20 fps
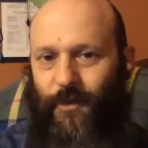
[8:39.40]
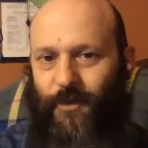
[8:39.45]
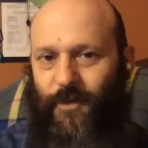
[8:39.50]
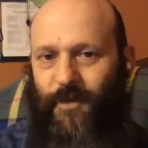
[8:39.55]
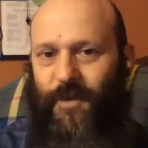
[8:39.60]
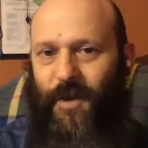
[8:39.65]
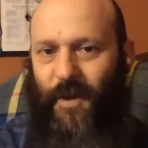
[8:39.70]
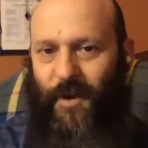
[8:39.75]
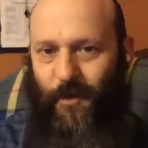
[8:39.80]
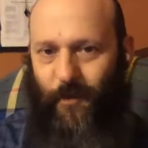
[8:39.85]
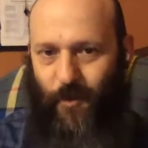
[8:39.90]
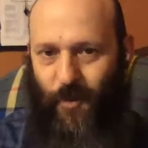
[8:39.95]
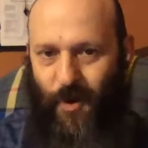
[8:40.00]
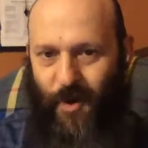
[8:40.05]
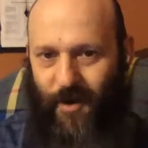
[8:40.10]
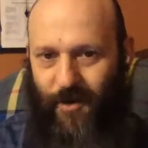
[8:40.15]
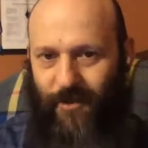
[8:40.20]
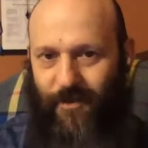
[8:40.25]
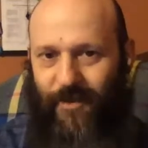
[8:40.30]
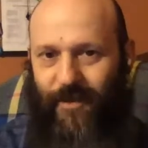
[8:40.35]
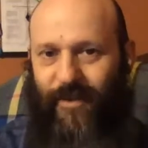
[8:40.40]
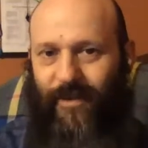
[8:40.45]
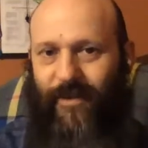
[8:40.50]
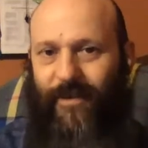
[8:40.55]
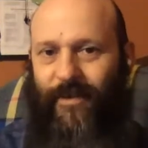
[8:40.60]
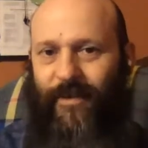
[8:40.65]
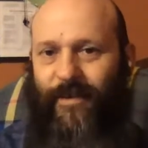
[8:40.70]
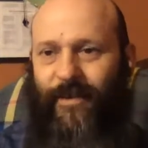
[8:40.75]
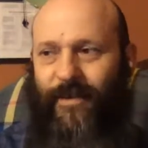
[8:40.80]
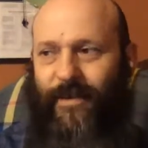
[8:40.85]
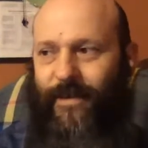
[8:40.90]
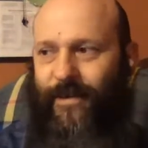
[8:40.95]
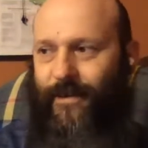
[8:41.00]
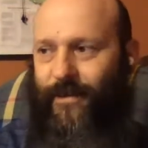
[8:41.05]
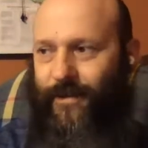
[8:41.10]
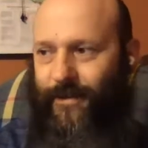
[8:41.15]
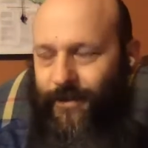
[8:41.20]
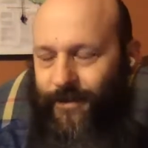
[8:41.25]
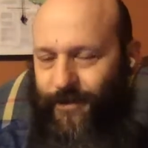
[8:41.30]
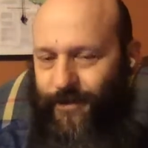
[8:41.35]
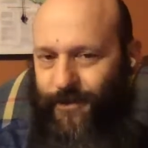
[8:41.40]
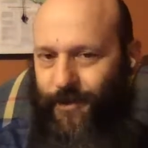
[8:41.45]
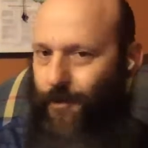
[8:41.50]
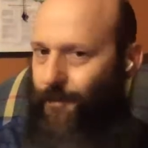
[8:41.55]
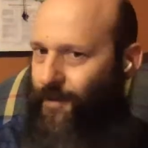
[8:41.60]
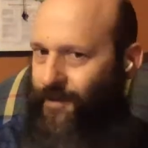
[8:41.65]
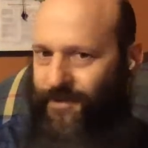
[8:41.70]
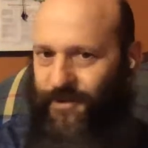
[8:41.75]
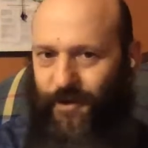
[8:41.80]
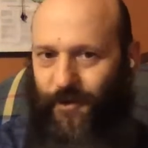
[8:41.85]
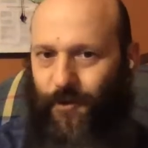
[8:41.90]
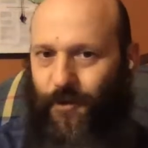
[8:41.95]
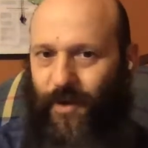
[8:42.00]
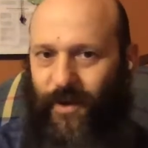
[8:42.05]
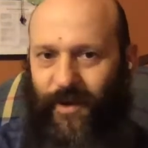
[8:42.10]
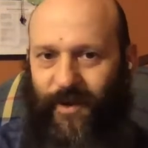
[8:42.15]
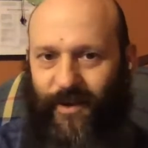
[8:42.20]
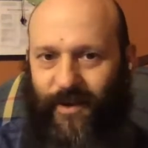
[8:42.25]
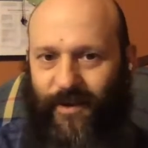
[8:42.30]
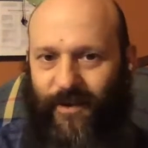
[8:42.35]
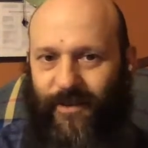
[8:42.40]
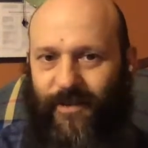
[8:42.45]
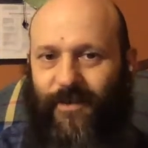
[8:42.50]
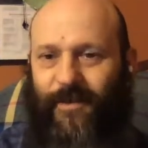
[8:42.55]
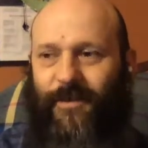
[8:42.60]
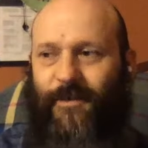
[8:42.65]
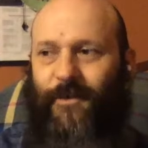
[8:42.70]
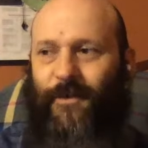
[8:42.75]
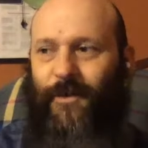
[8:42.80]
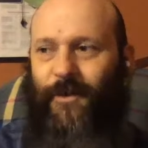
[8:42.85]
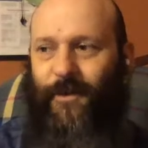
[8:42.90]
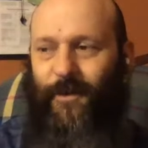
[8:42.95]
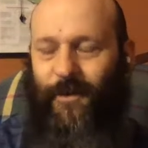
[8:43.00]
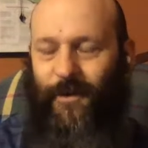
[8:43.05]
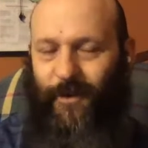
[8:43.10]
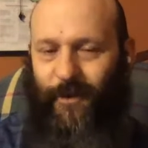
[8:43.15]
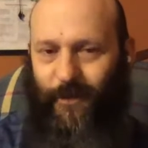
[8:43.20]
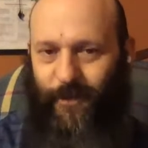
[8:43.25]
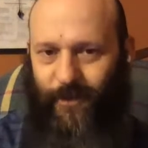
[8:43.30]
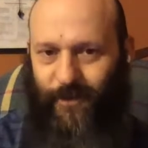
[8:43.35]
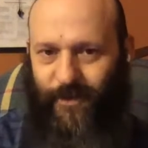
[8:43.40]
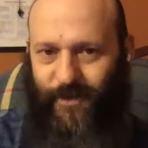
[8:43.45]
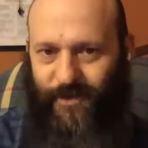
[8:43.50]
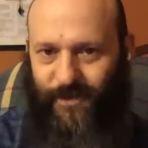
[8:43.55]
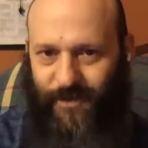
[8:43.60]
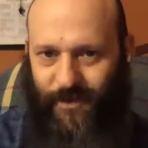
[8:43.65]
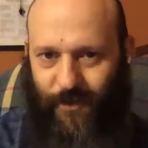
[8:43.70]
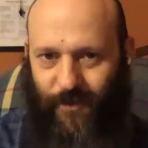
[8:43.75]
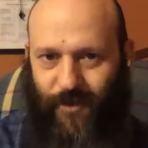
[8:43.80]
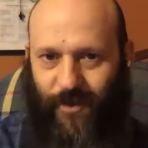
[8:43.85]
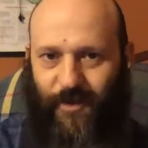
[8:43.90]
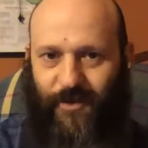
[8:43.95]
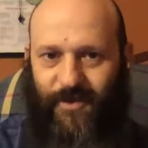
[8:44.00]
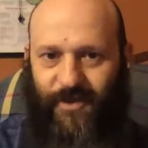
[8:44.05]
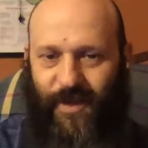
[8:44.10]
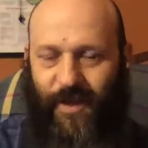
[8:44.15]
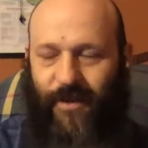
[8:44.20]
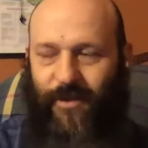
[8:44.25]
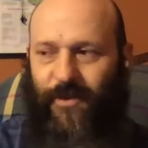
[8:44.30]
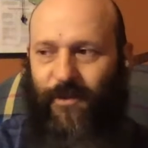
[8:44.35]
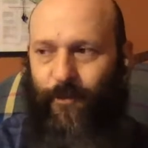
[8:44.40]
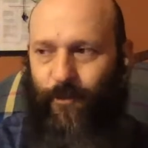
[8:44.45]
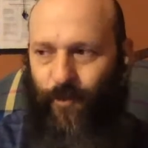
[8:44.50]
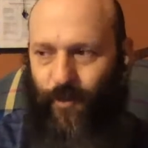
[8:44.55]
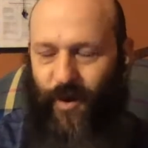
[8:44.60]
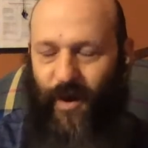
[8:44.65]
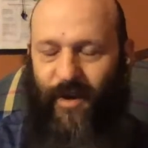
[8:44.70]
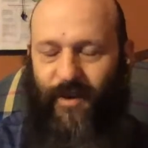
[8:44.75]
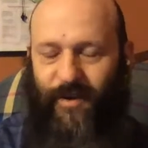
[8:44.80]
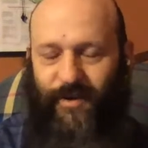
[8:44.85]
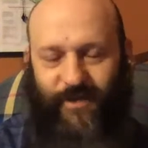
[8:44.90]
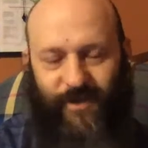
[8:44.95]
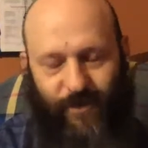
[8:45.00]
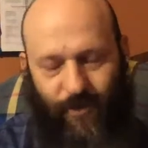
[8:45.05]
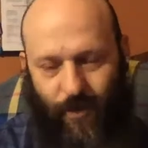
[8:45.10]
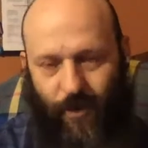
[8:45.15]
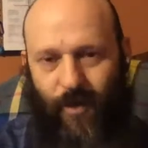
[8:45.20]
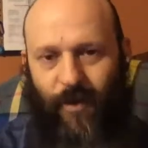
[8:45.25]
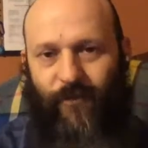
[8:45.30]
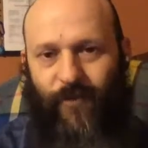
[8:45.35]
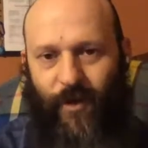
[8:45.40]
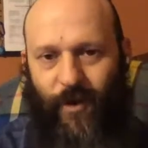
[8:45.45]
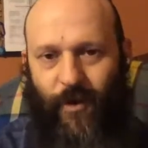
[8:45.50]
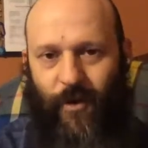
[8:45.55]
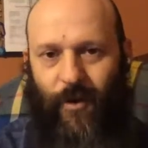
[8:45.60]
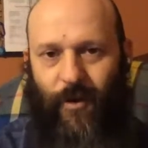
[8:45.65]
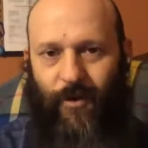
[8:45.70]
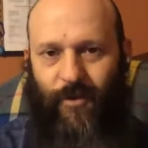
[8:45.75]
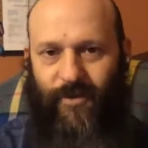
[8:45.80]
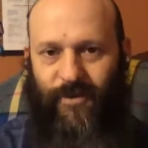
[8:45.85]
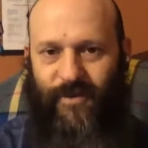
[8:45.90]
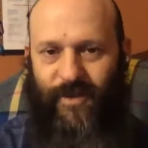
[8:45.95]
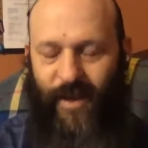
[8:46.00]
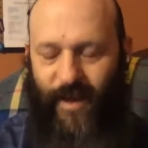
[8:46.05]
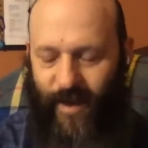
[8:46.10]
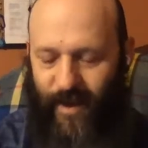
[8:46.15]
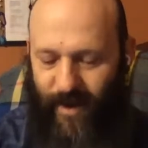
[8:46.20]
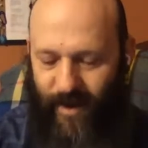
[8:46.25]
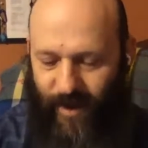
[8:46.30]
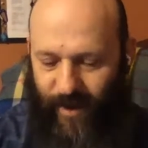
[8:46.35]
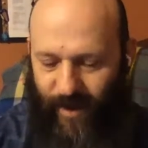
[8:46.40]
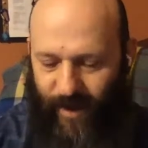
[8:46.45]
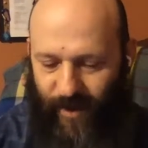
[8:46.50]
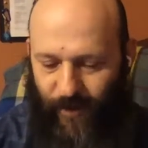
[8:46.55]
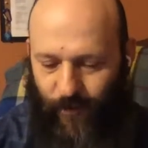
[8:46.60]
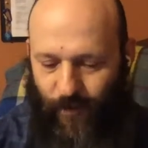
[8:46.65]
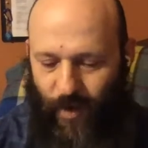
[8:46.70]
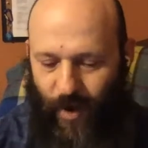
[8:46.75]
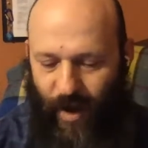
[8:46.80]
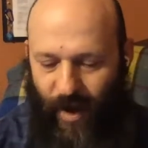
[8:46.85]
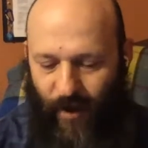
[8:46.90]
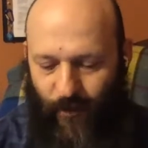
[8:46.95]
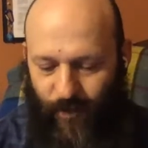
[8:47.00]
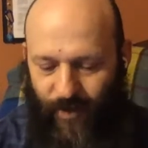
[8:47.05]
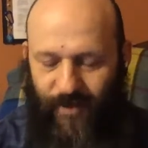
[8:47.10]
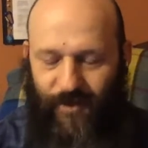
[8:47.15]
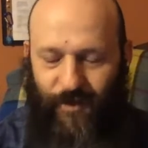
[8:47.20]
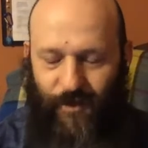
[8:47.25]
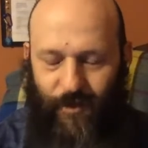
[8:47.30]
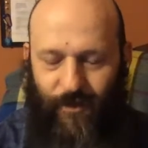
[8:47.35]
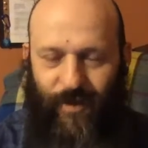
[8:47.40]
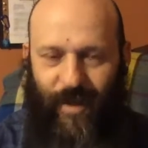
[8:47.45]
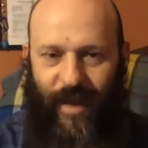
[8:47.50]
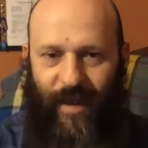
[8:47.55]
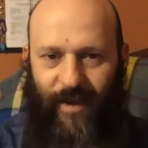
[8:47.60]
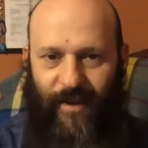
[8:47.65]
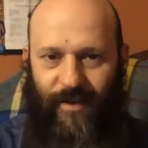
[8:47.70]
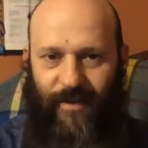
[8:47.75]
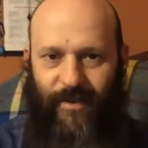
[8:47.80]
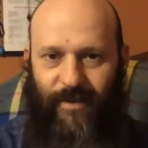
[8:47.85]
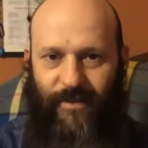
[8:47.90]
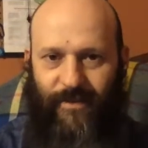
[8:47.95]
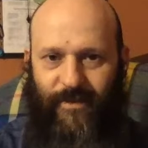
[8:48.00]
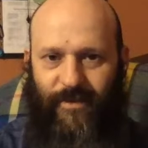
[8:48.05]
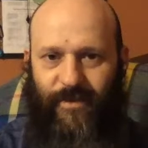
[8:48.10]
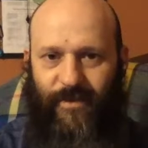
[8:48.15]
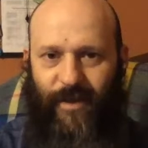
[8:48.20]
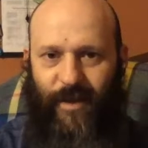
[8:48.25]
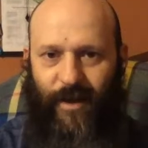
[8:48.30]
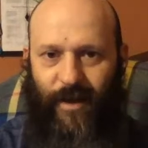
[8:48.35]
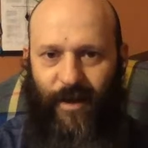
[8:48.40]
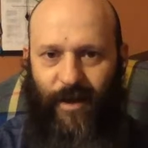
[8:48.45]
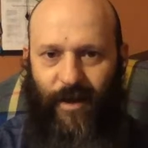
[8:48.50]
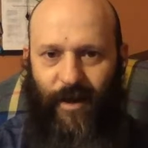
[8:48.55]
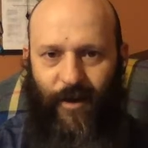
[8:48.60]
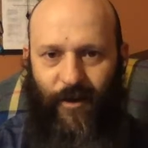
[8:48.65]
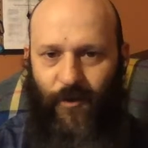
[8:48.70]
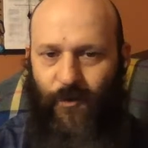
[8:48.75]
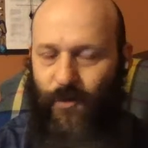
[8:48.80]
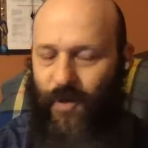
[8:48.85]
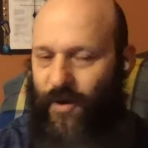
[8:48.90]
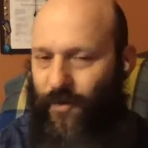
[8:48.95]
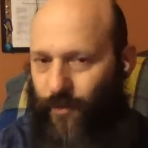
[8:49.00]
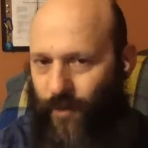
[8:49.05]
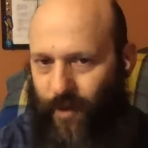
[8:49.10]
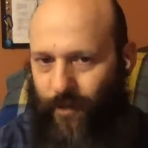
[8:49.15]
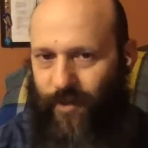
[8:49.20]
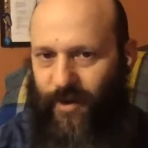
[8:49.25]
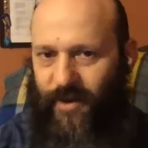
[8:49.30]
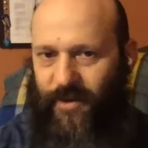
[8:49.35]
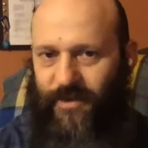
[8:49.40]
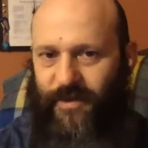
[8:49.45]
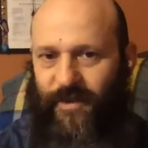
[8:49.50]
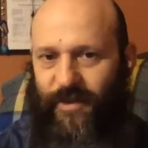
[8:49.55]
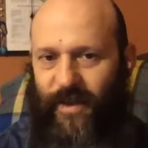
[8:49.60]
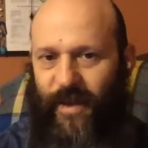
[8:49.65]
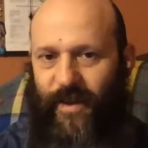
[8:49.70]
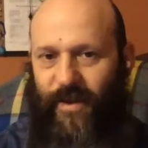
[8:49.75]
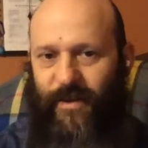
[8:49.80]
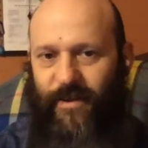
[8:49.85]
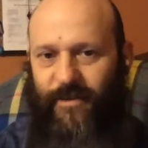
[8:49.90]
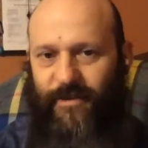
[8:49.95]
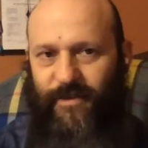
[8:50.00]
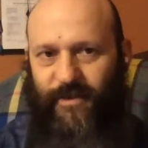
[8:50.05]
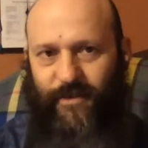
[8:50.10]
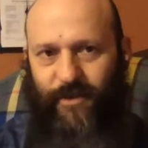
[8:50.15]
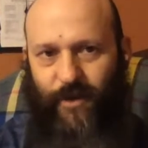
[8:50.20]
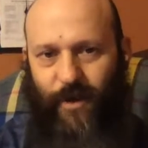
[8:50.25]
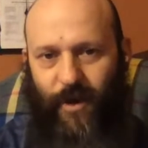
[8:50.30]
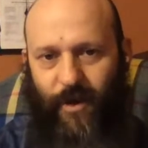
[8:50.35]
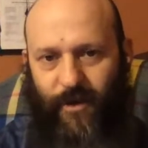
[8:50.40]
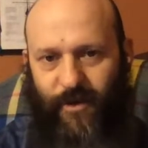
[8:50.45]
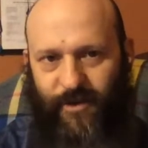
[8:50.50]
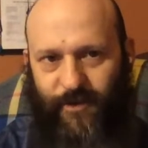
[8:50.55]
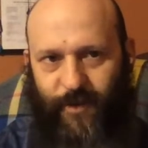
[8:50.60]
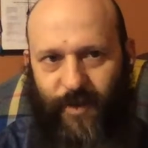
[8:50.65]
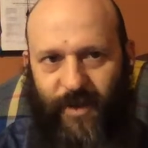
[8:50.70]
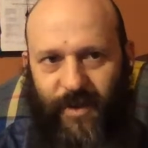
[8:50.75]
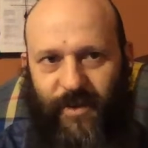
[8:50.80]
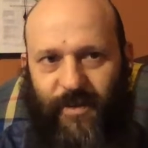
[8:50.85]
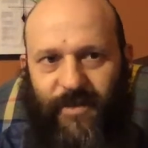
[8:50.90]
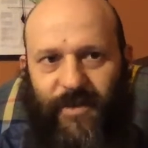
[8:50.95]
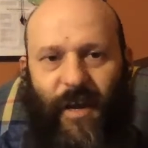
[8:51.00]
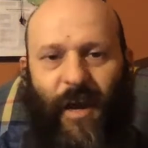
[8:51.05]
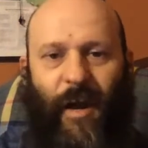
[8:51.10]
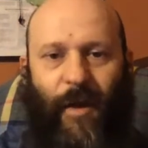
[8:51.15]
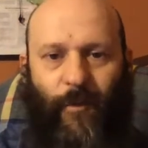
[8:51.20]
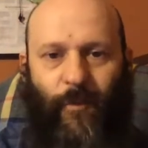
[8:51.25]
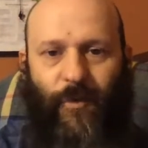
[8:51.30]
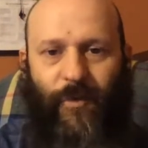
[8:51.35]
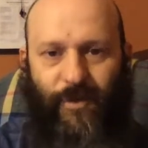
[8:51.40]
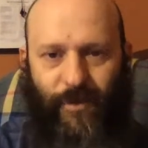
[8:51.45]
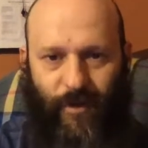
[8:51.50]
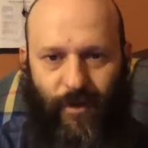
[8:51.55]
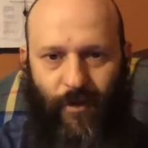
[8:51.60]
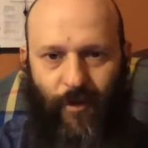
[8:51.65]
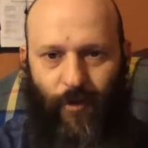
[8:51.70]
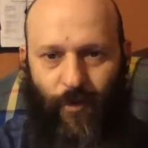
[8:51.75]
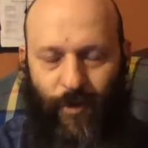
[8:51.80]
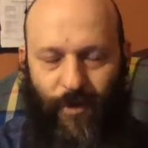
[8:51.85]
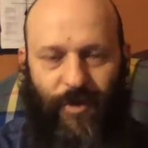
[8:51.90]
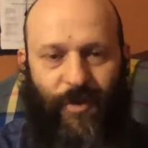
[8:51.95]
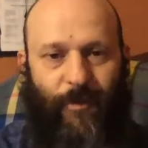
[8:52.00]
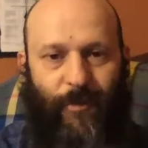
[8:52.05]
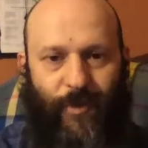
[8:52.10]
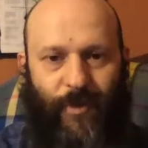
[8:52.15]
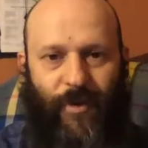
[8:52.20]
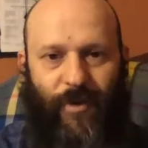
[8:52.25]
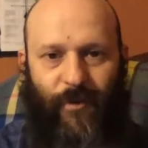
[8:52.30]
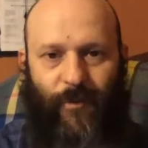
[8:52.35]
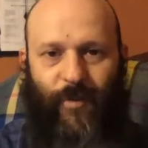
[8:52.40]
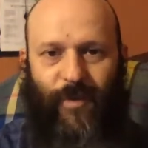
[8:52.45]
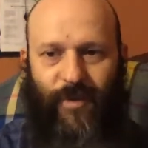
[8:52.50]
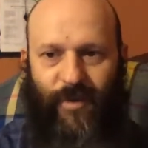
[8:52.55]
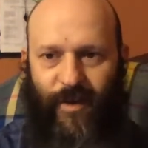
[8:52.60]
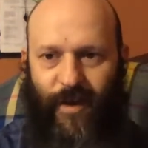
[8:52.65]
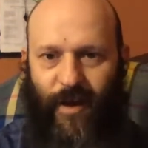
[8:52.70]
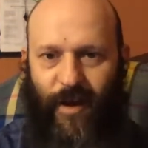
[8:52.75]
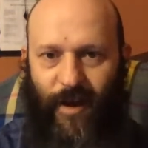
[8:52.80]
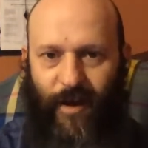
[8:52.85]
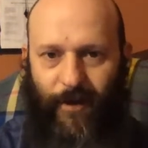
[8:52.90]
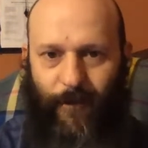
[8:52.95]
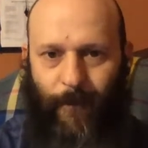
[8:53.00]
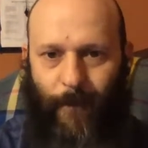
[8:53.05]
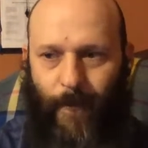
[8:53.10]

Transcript: take a breath, don't be so quick. Certainly check the pride that's in all of our hearts. And how we do that is a great remedy to that is spending time with the Lord, communing with God,